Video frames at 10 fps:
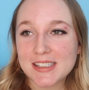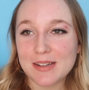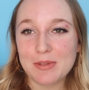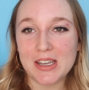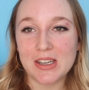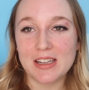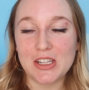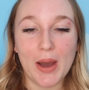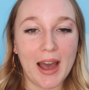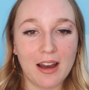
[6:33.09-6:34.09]
I mean, you
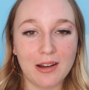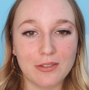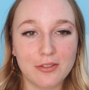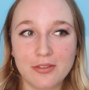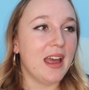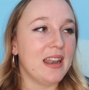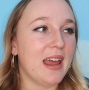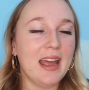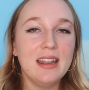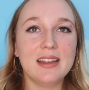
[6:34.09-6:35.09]
have an
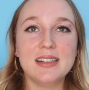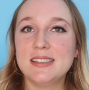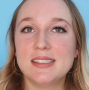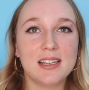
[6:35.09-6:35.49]
endless